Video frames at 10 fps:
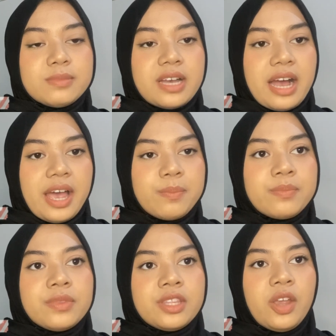time
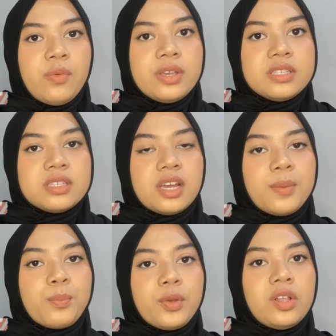there is a
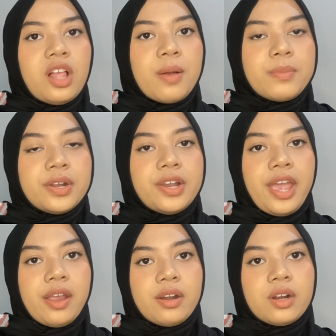build-up in
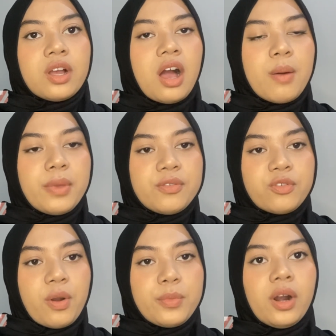air coming
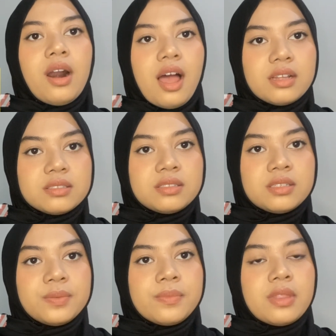from your lungs.
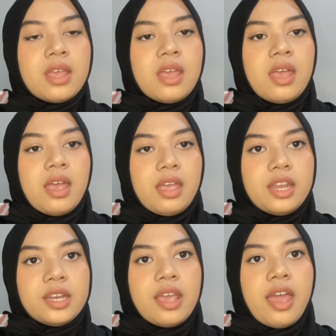
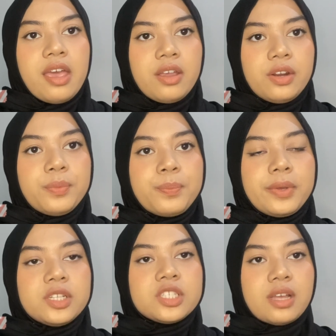And air
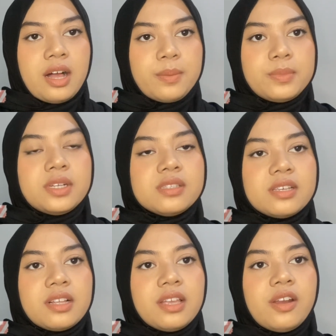builds up
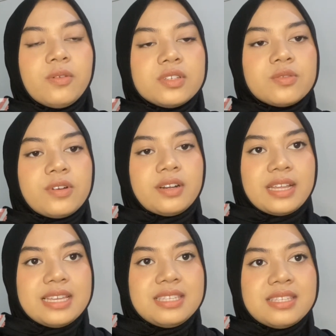until it is
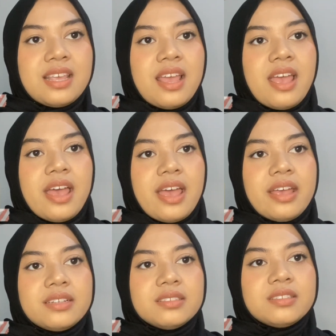released,
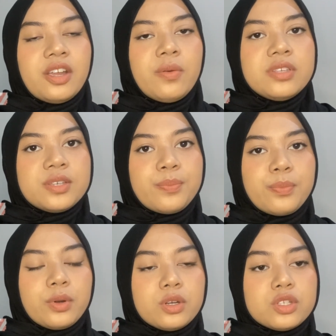and there is a
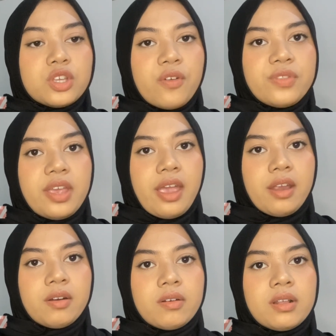burst of the
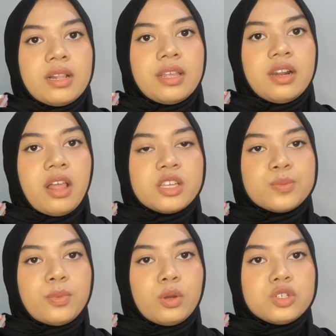air, little
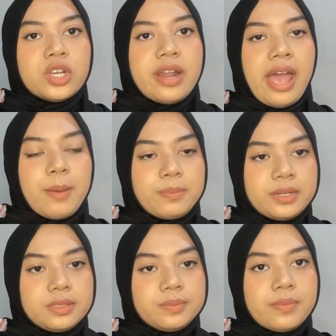explosion
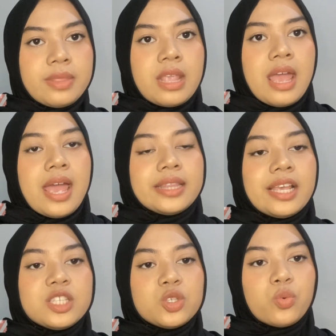happen.
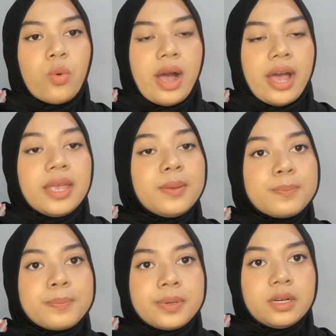That's why
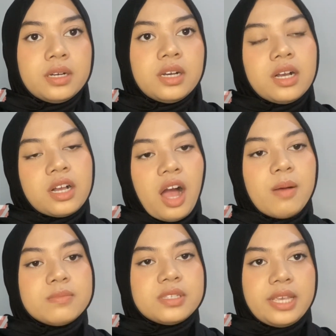p
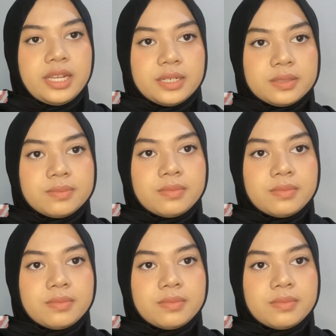comes in.